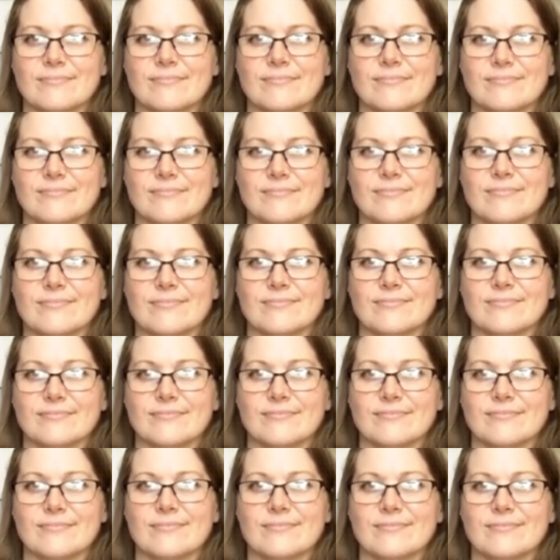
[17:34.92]

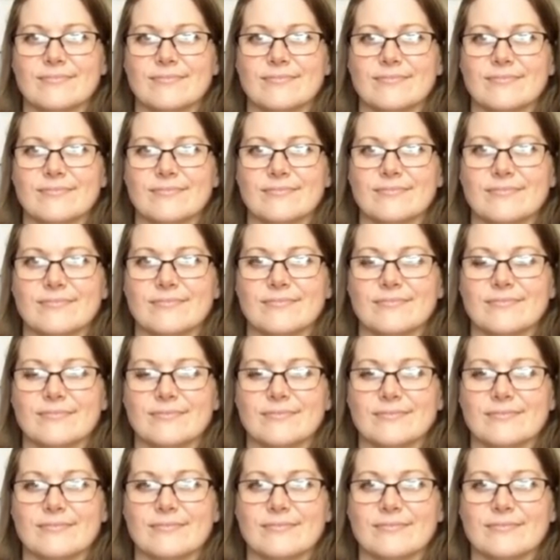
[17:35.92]

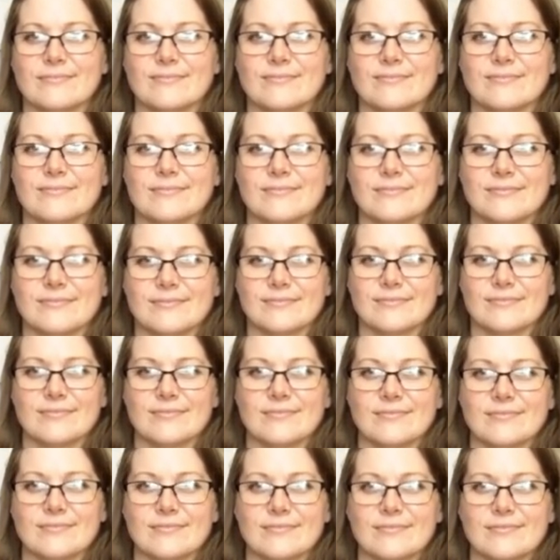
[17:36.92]

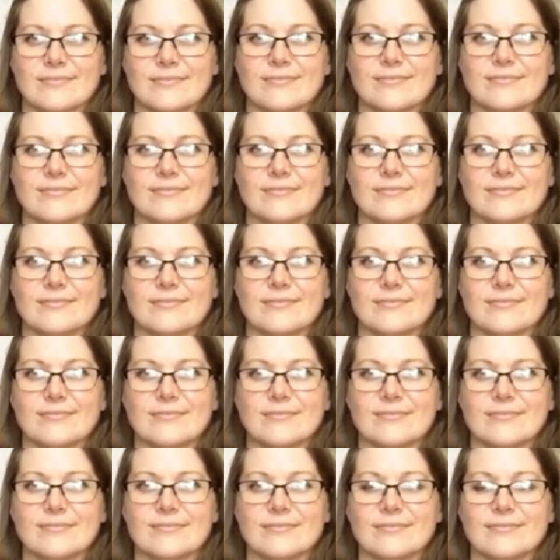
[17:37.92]

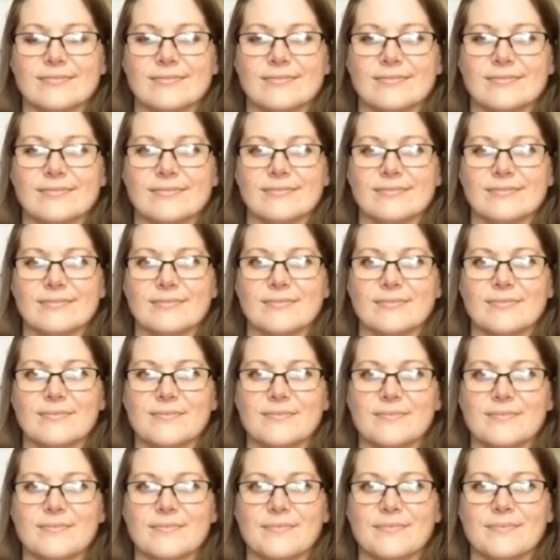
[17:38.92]

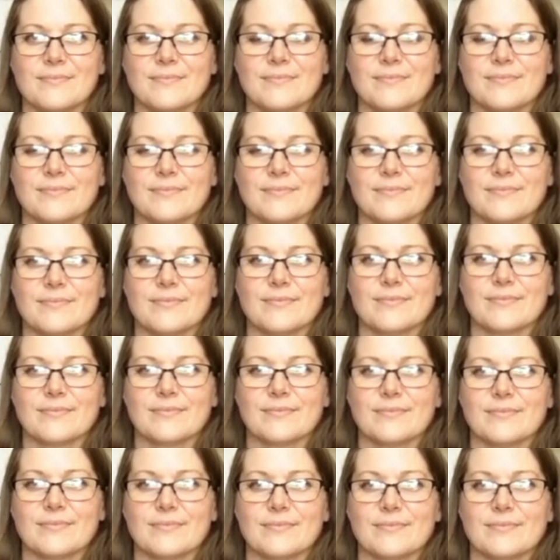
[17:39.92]

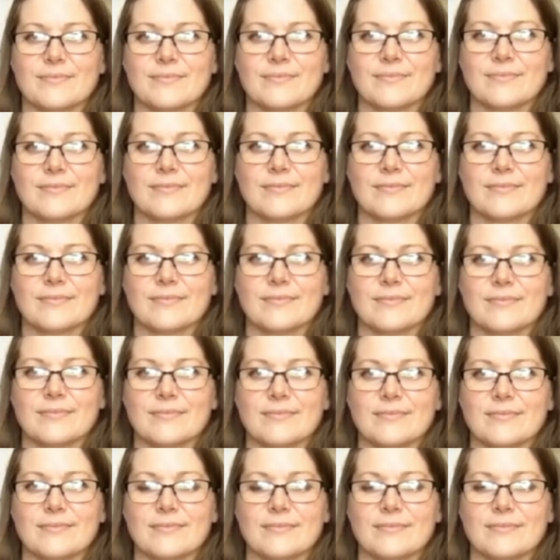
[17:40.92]

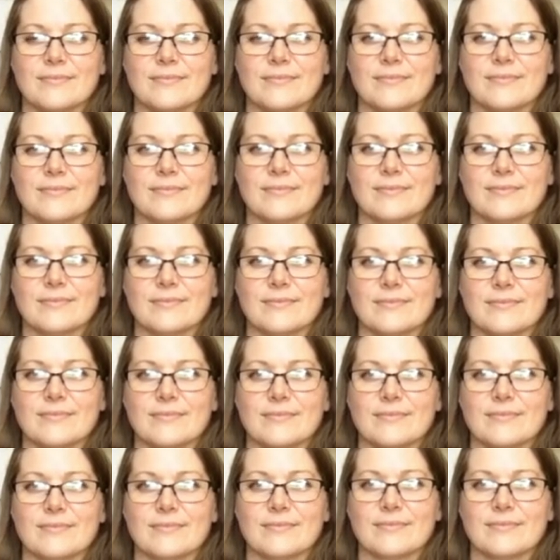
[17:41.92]
(not speaking)